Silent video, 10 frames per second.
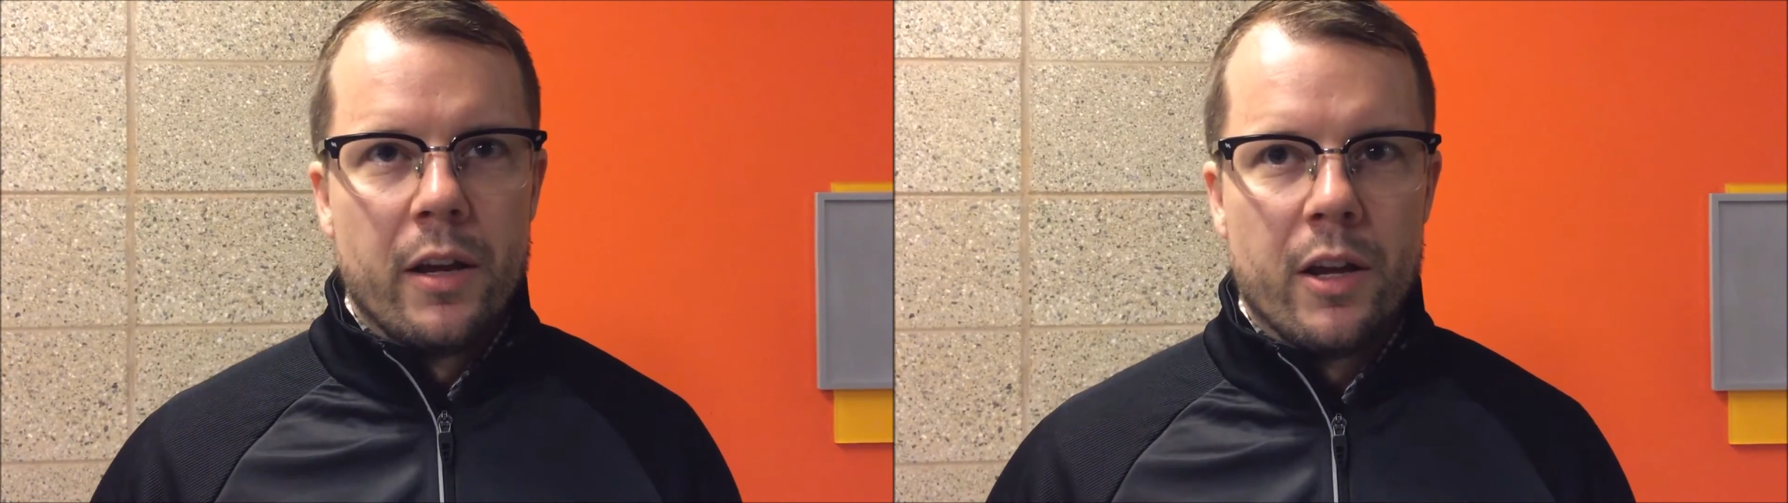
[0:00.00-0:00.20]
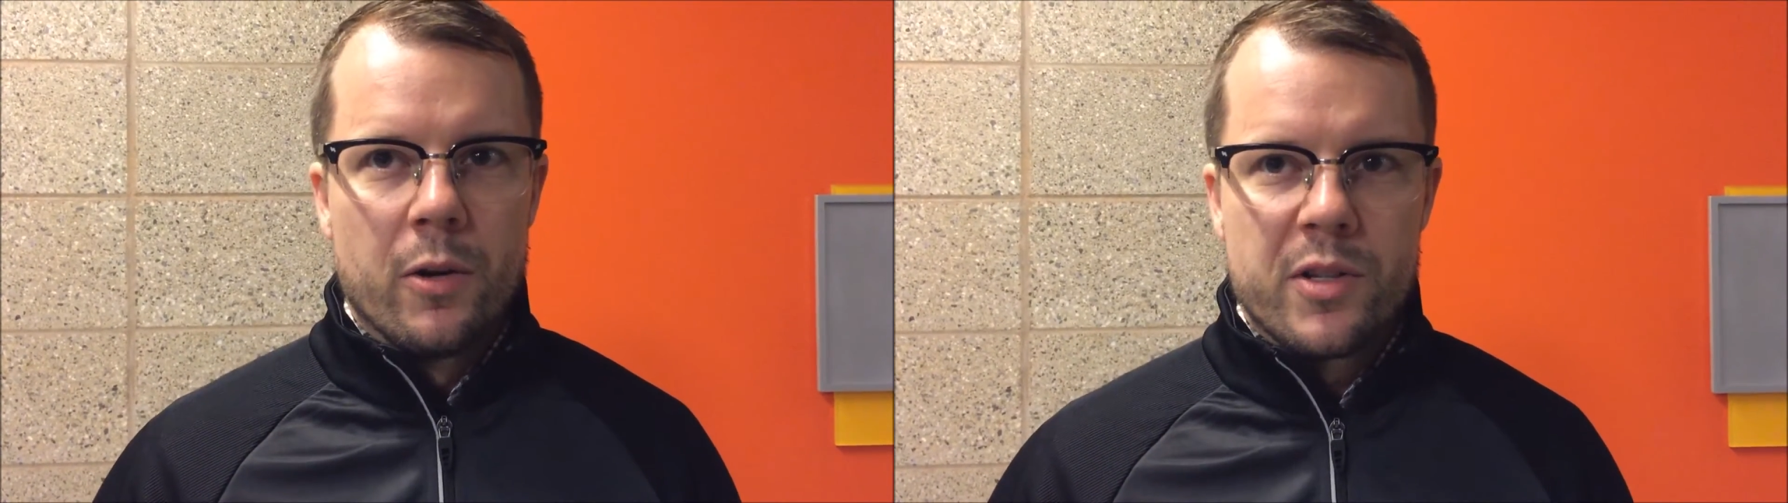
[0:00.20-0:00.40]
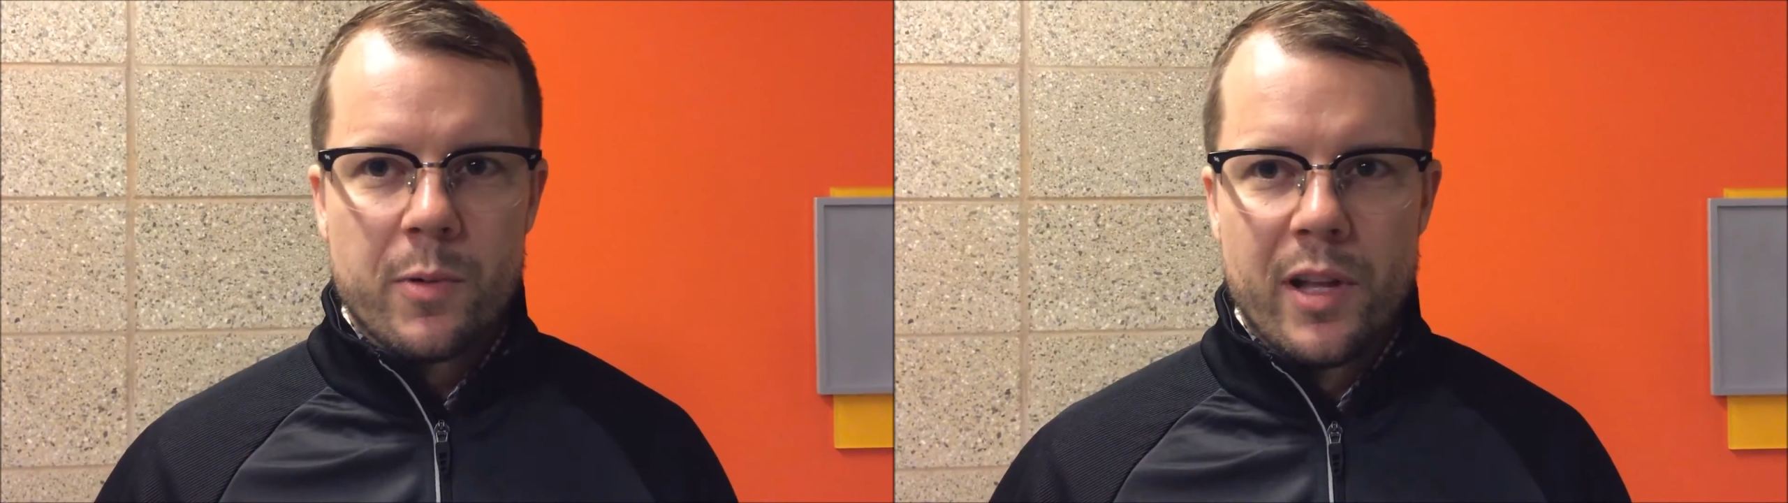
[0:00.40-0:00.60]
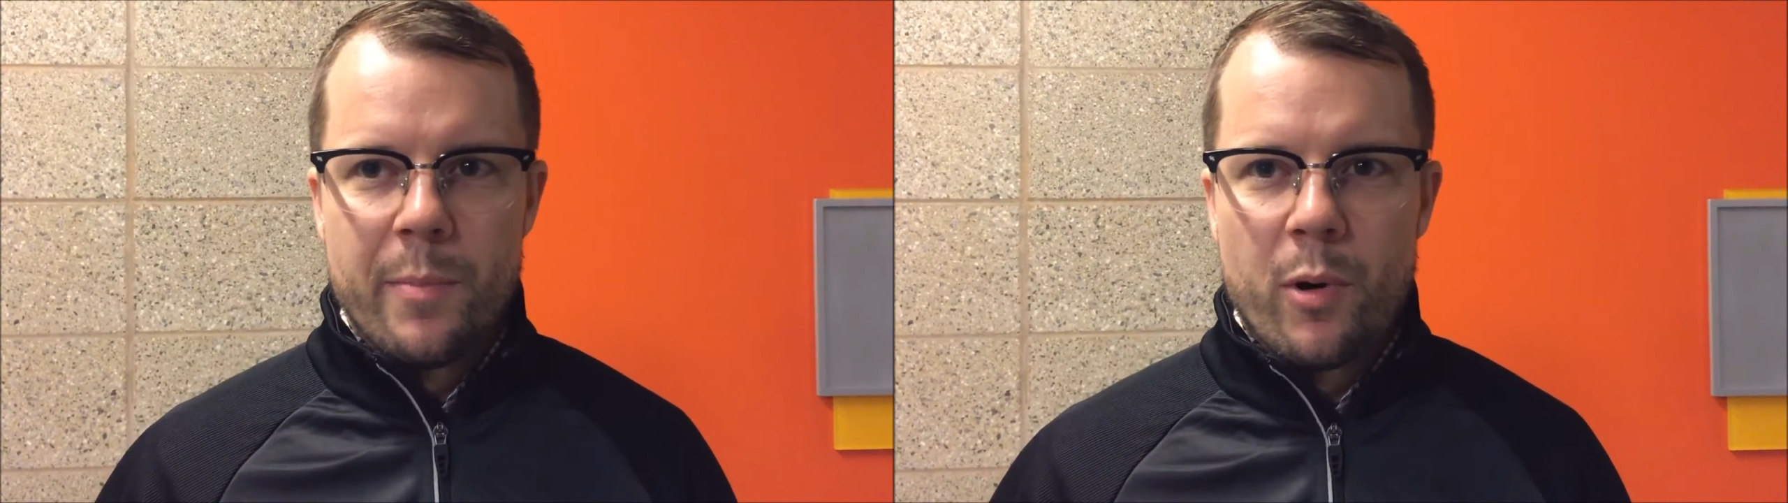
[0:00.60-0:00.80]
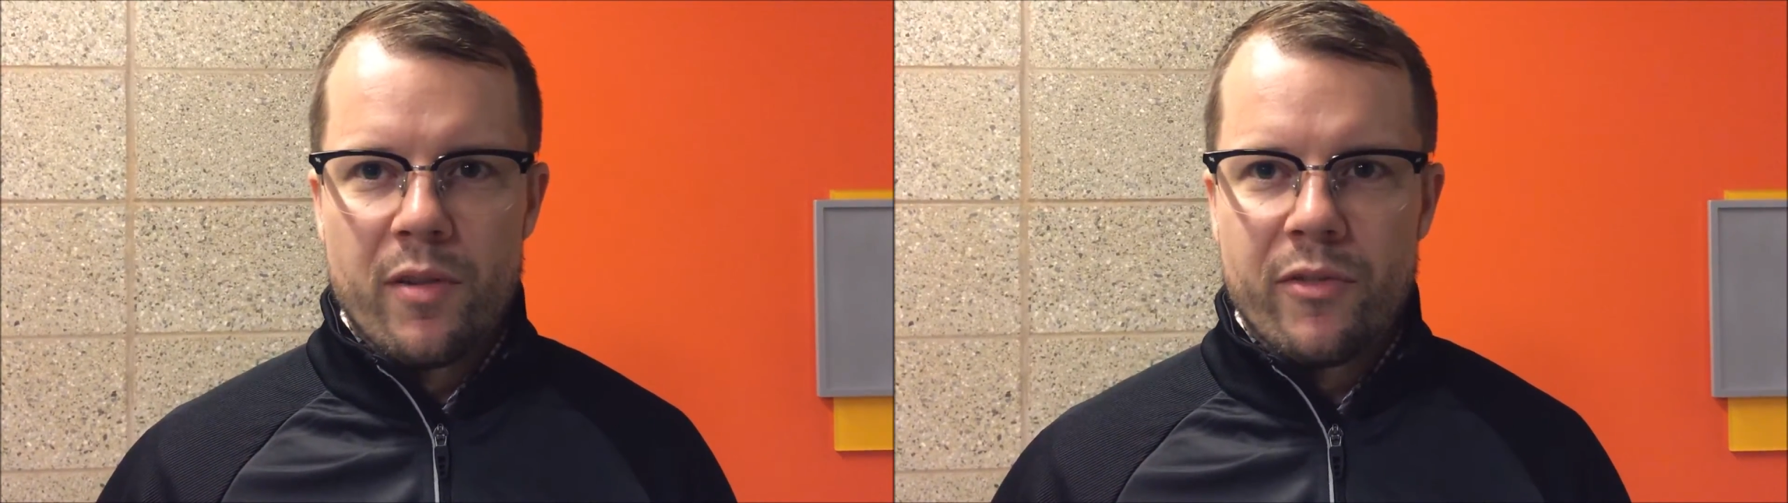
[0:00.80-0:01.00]
it's really
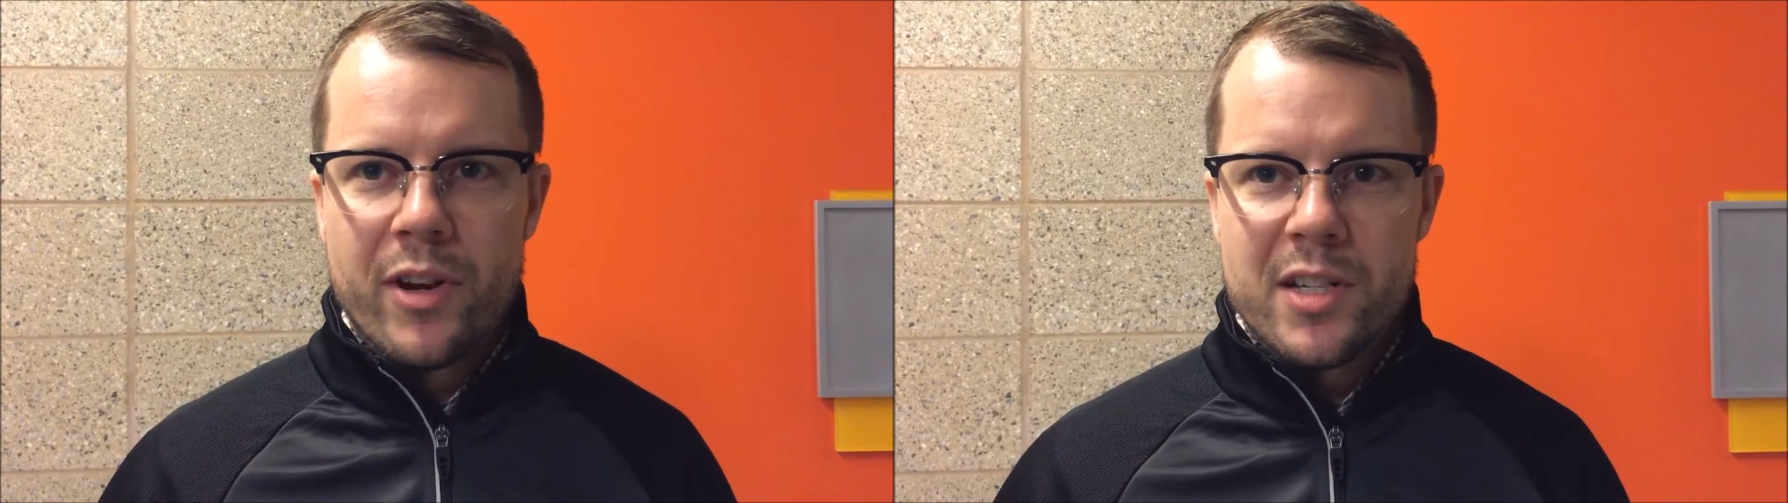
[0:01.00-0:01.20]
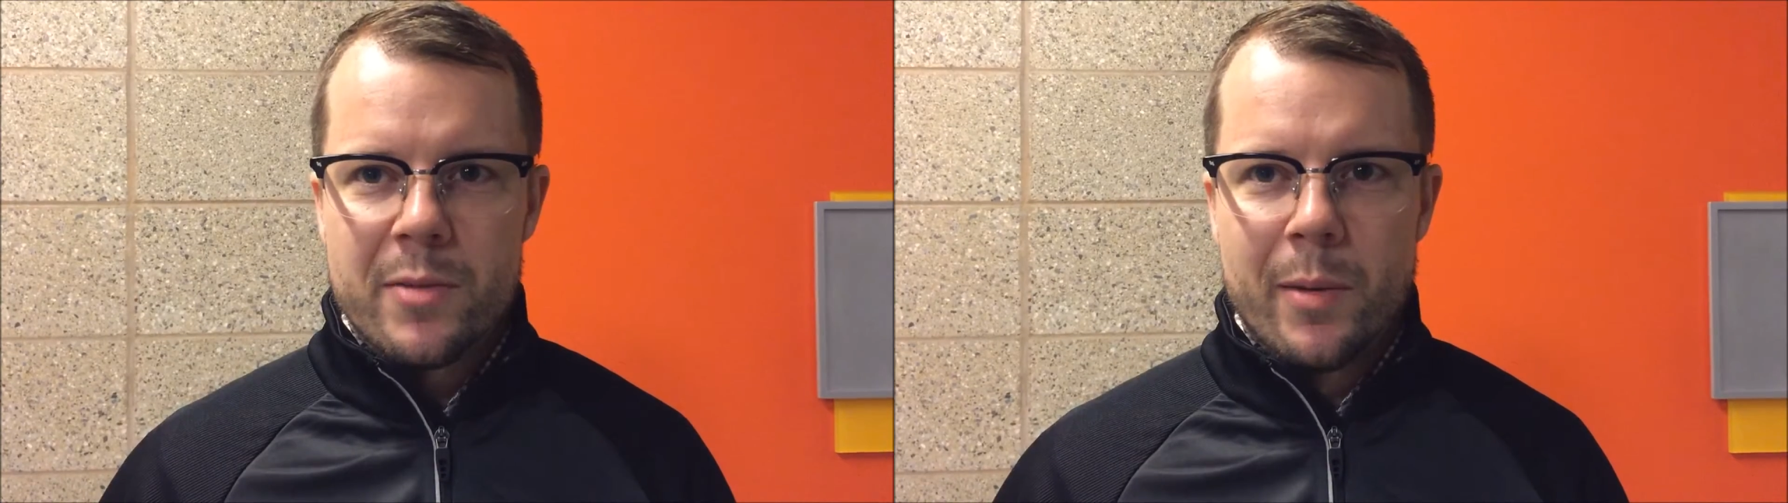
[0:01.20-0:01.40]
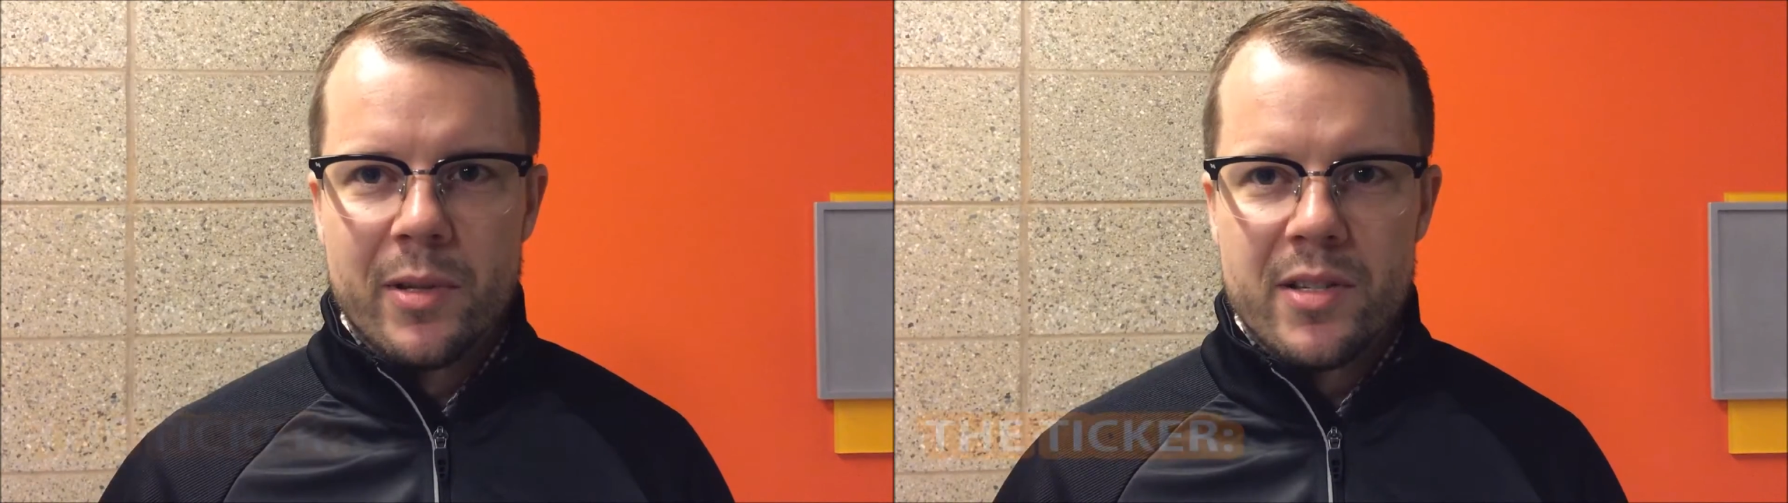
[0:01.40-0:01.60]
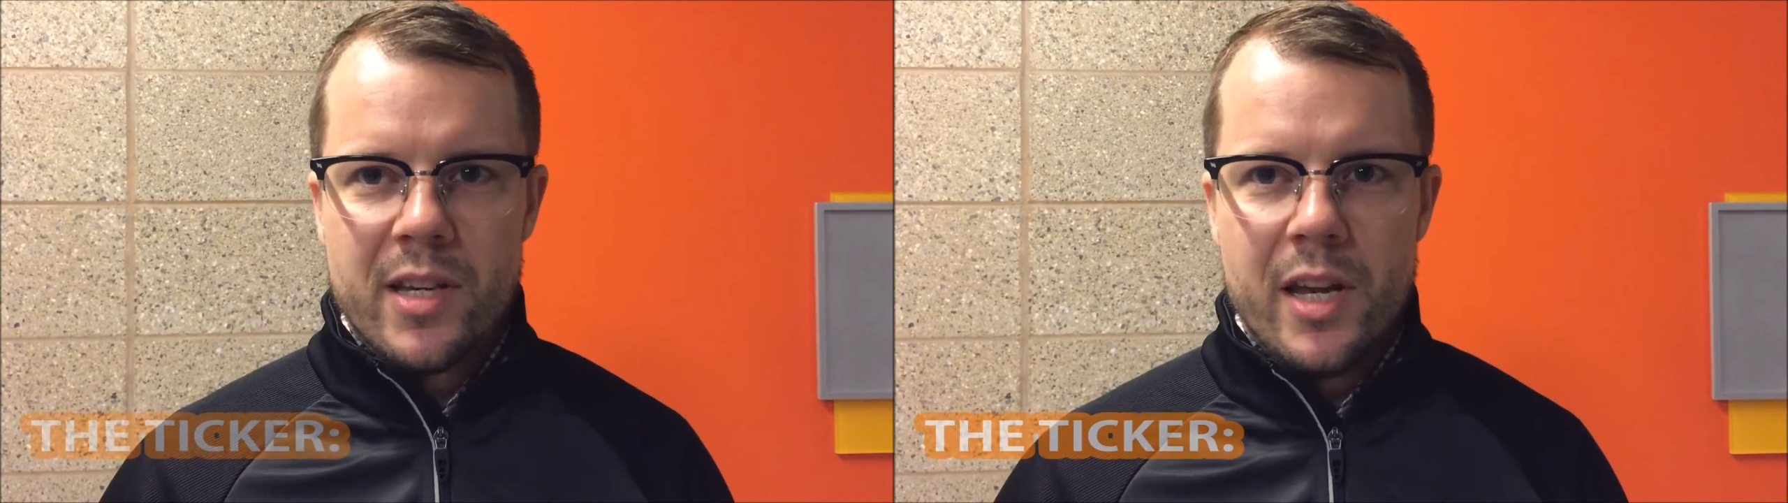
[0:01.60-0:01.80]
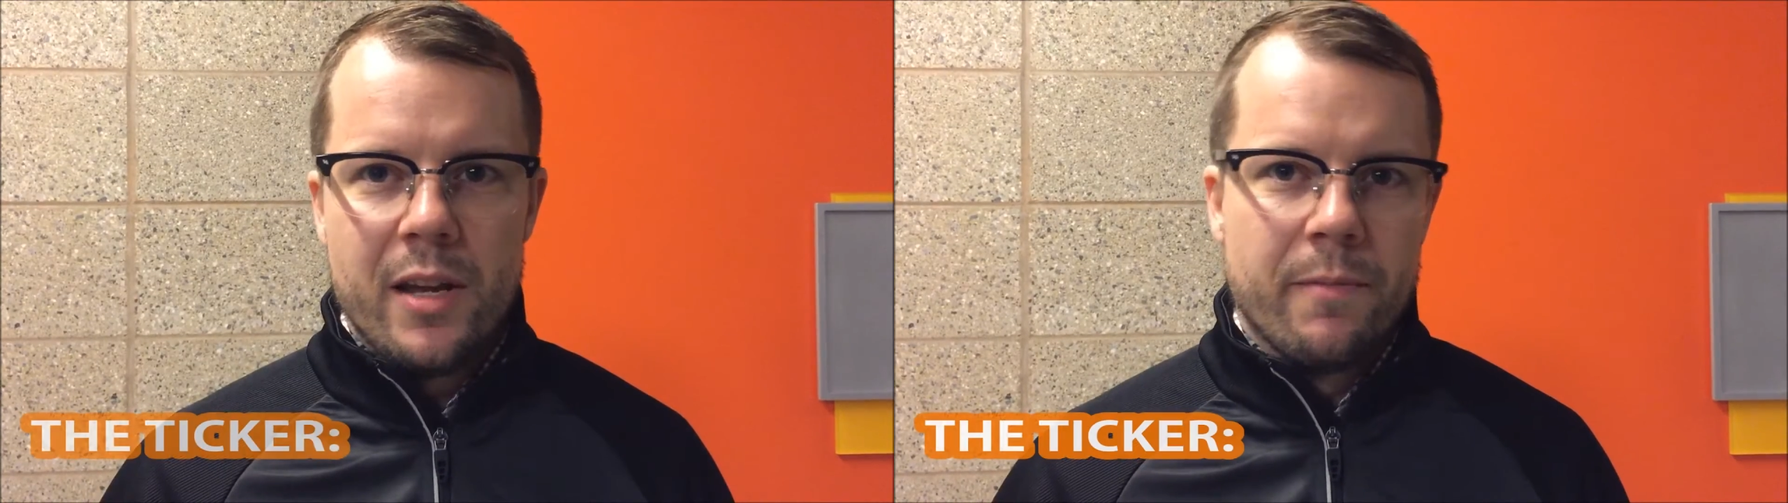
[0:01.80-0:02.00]
important for us to be able to
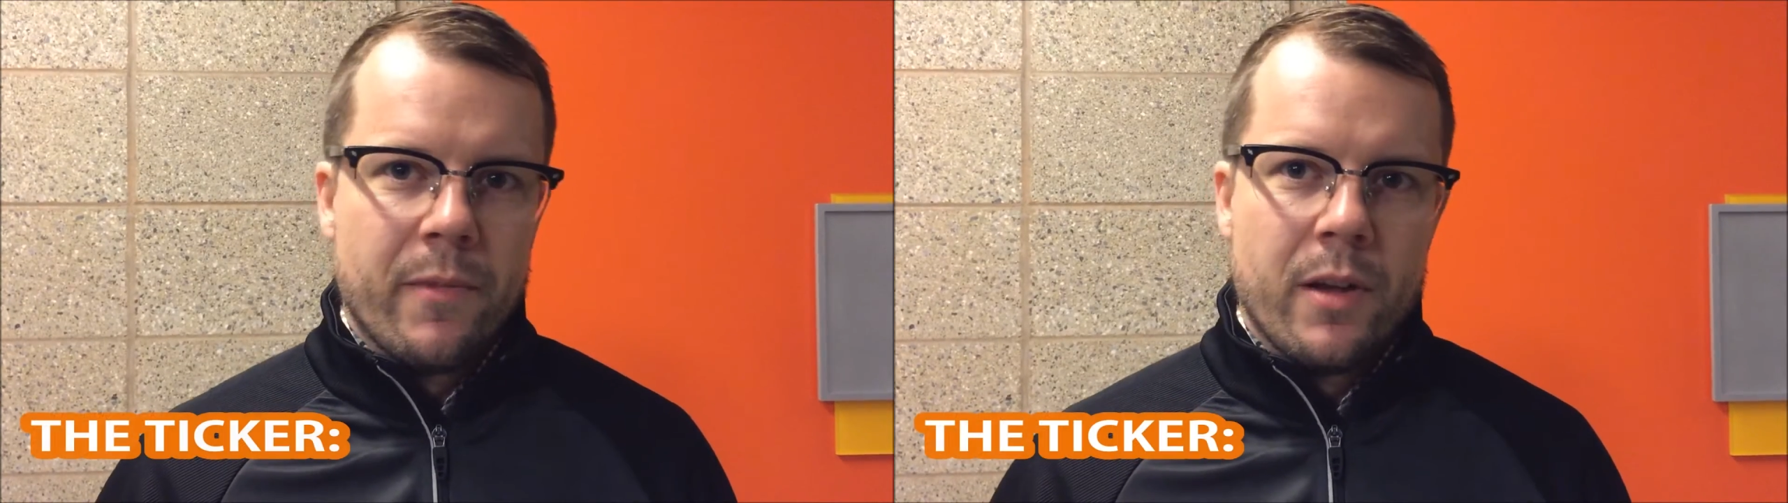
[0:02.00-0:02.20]
see